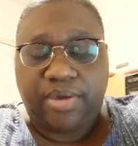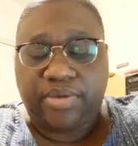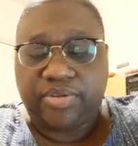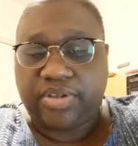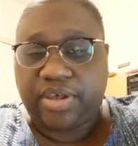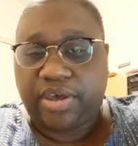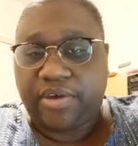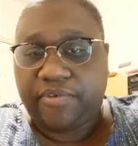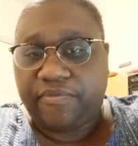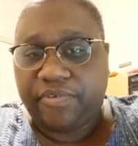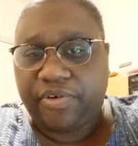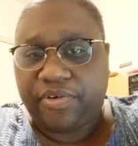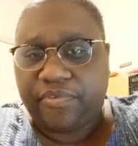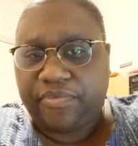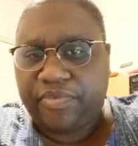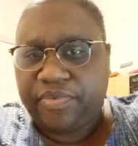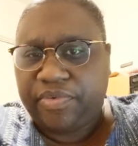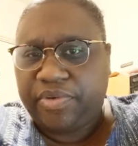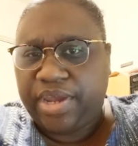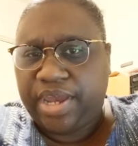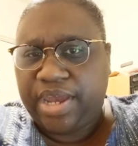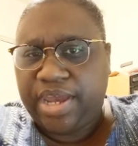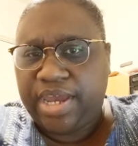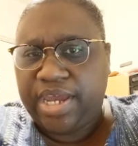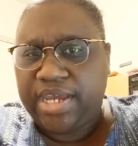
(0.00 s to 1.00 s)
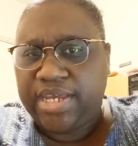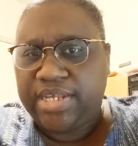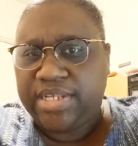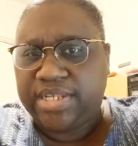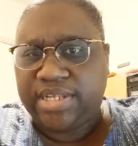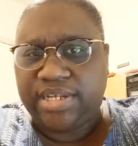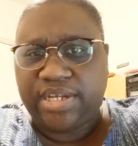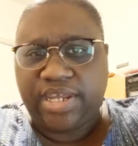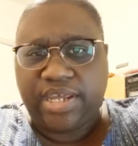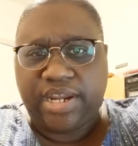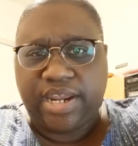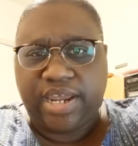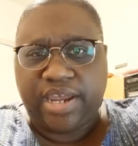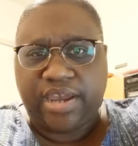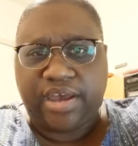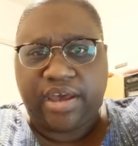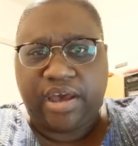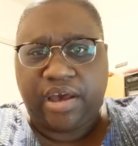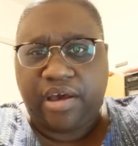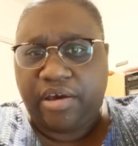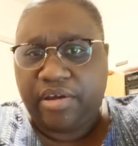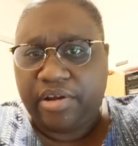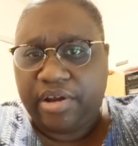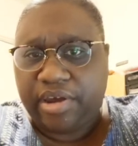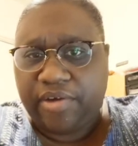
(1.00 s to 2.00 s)
was off for a few days and then I
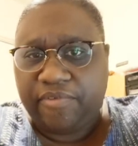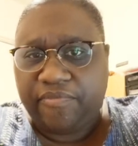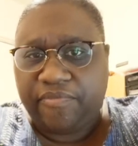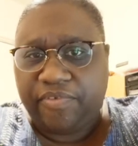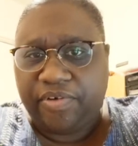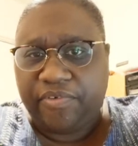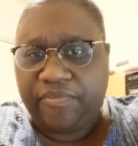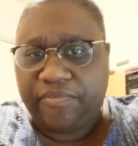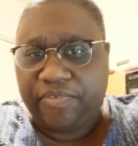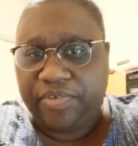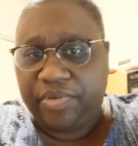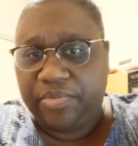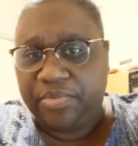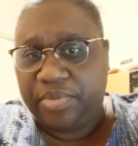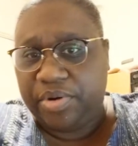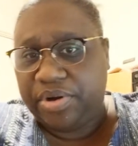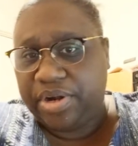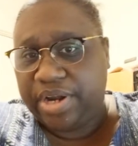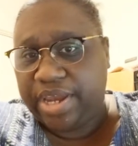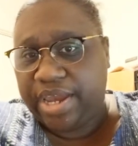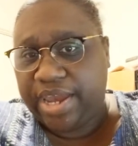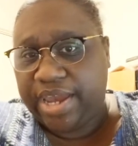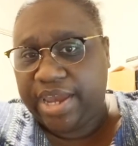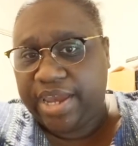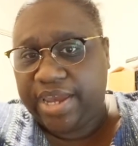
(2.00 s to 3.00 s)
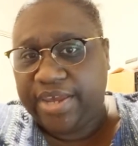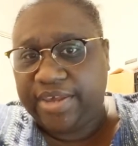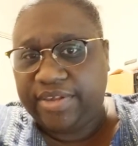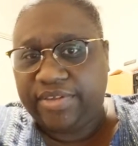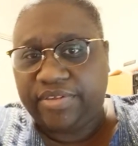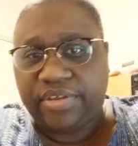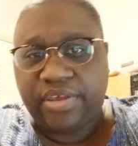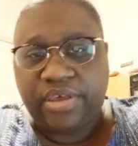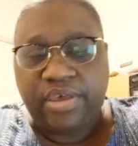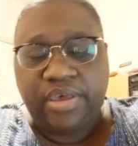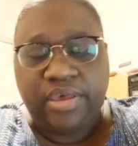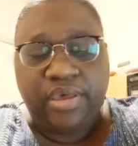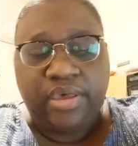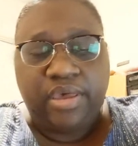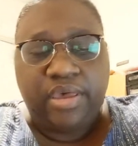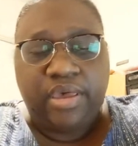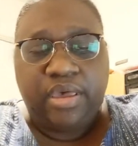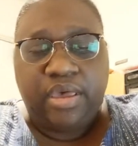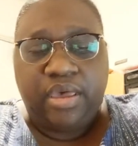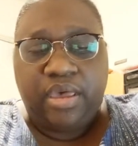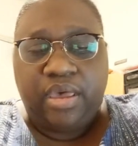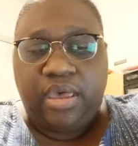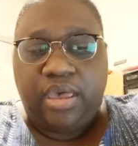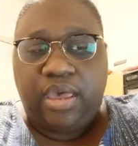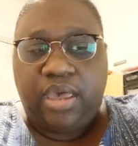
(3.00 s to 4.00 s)
called off for a few more days.
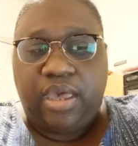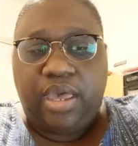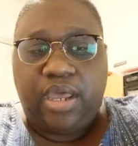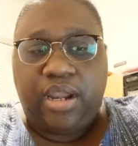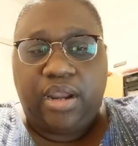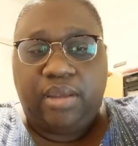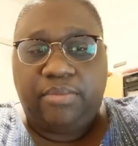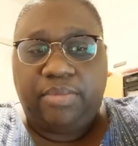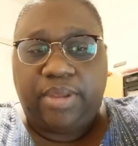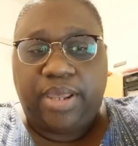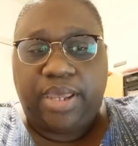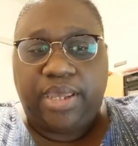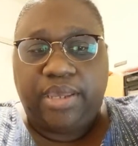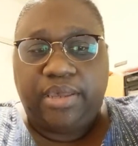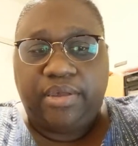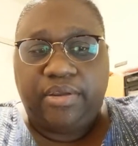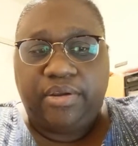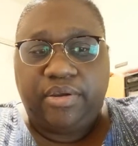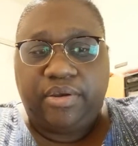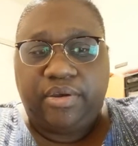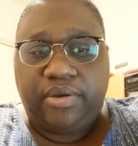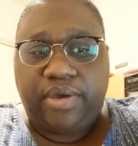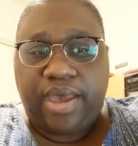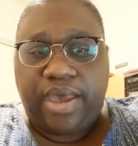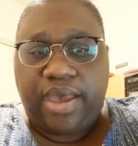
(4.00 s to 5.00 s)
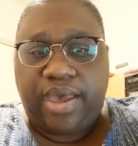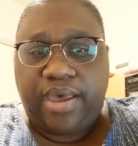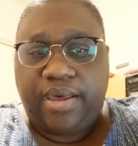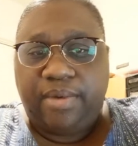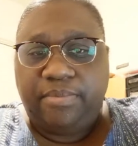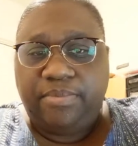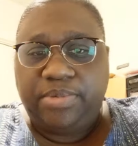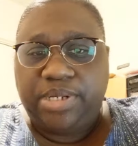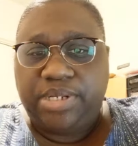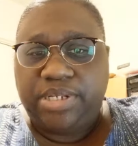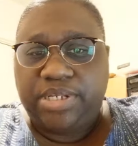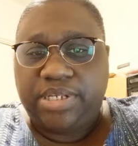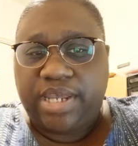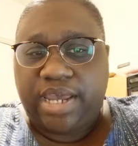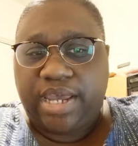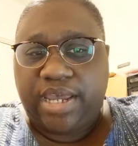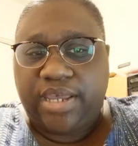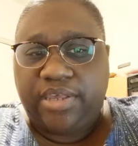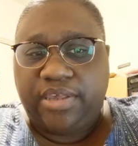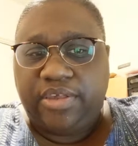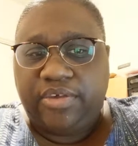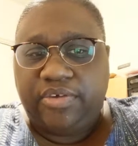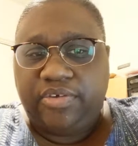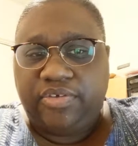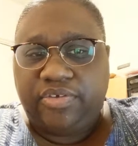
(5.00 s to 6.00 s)
And I'm like, I'm just
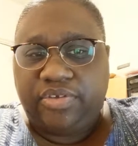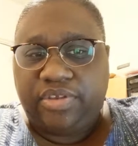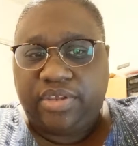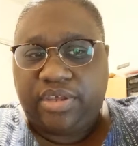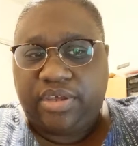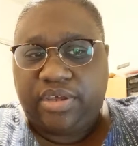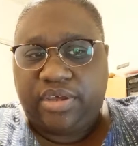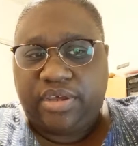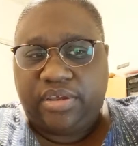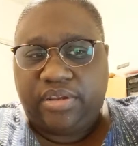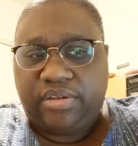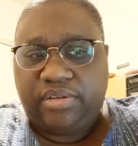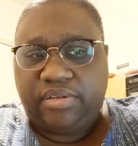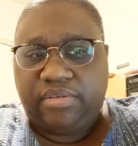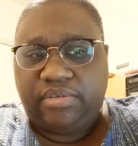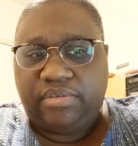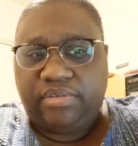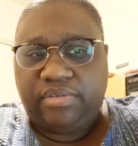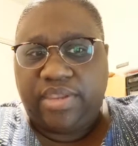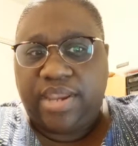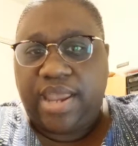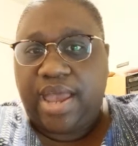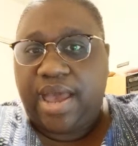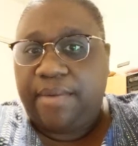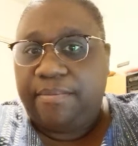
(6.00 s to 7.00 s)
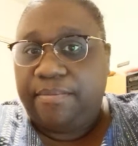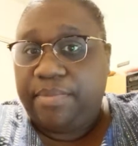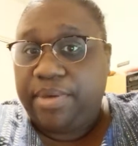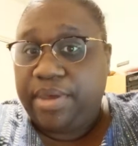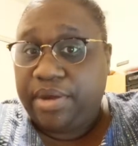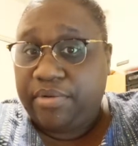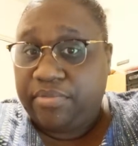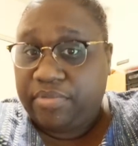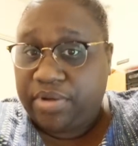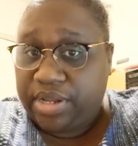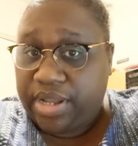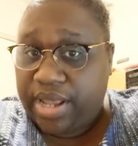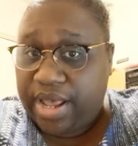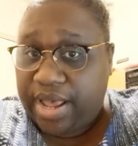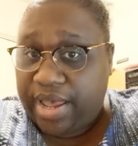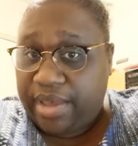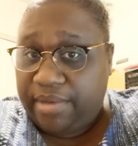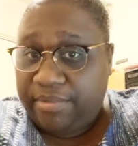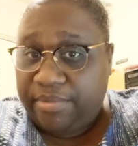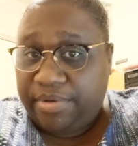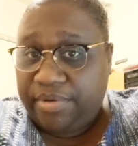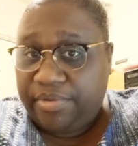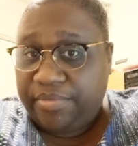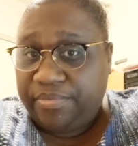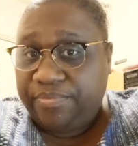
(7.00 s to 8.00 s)
not used to not being
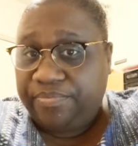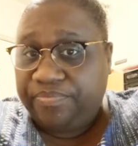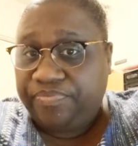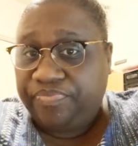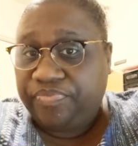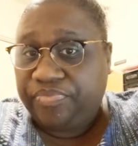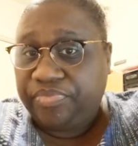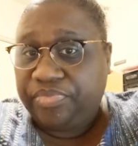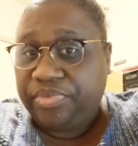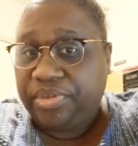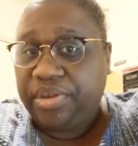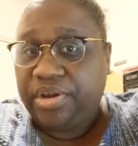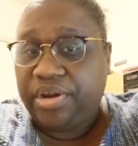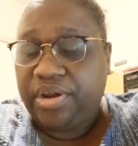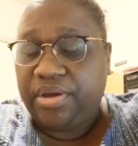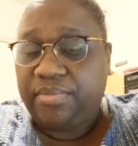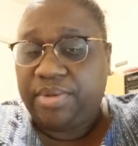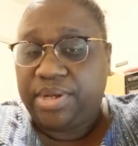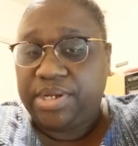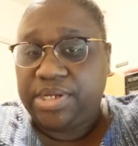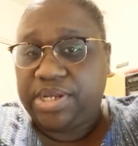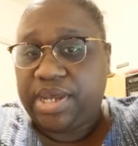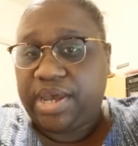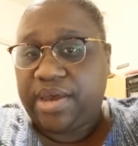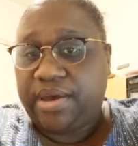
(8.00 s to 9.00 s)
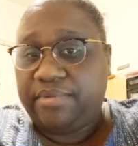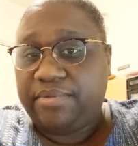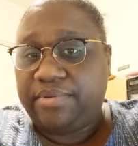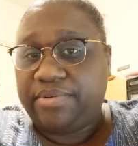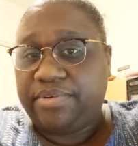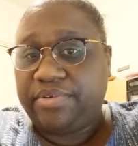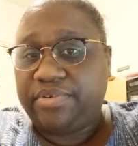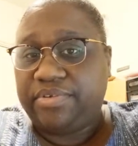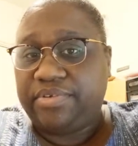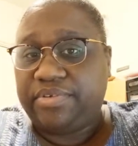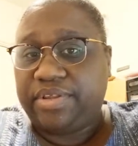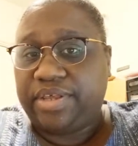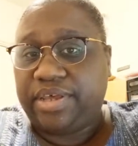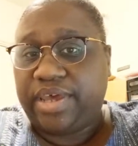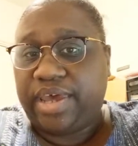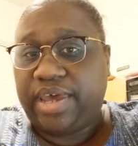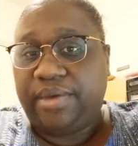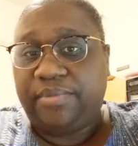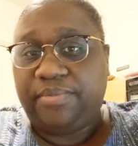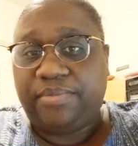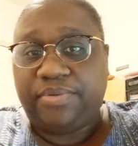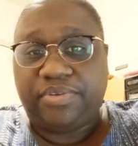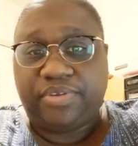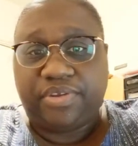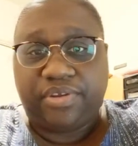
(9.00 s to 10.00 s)
reliable. My job was usually
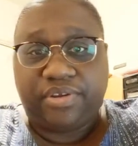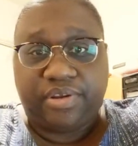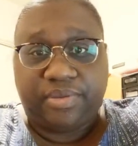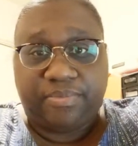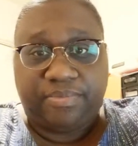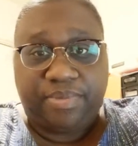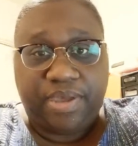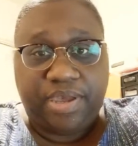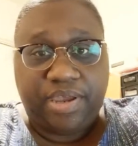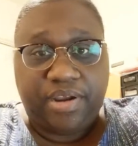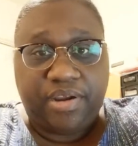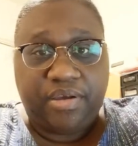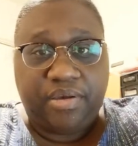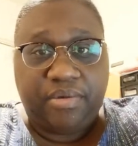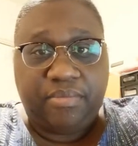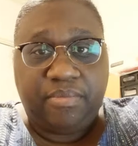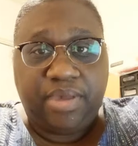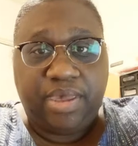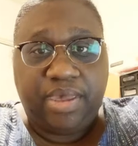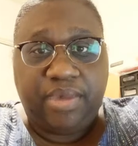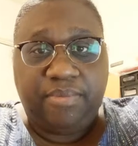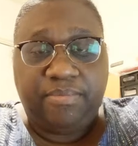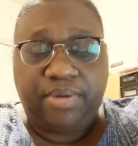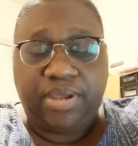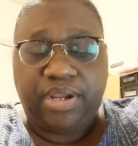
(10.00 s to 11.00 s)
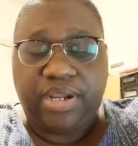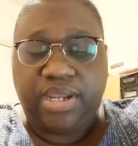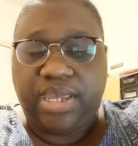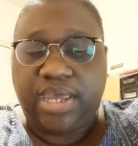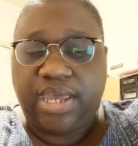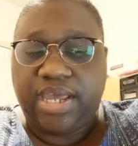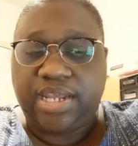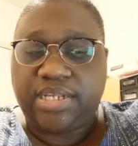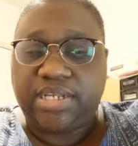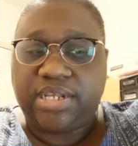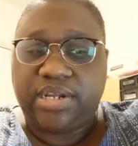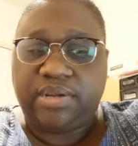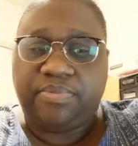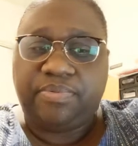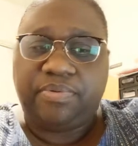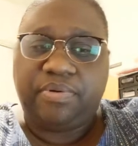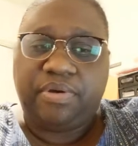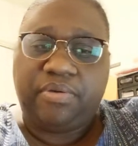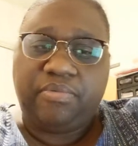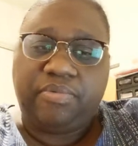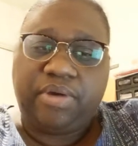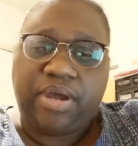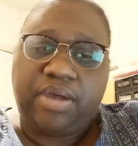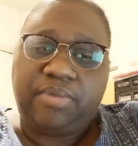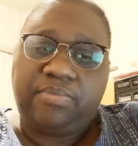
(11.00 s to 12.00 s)
able to depend on me, but it got to the
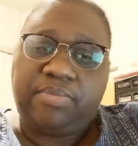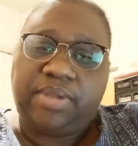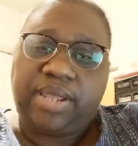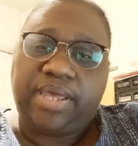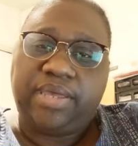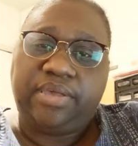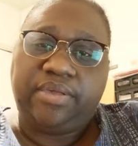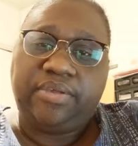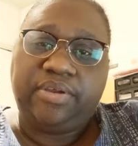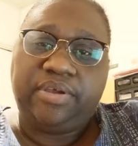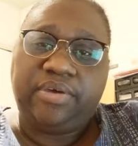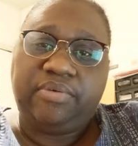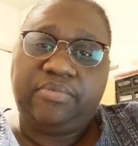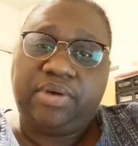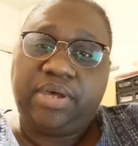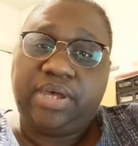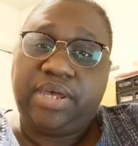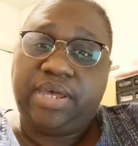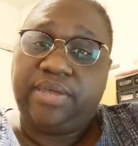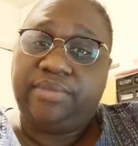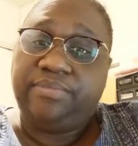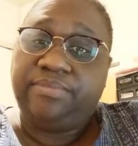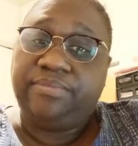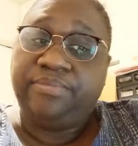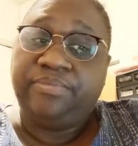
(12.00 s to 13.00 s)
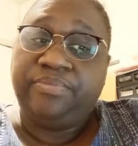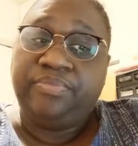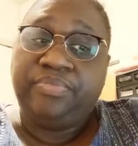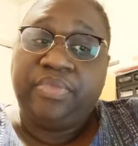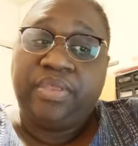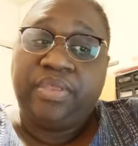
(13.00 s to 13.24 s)
point where I'm like, you know what?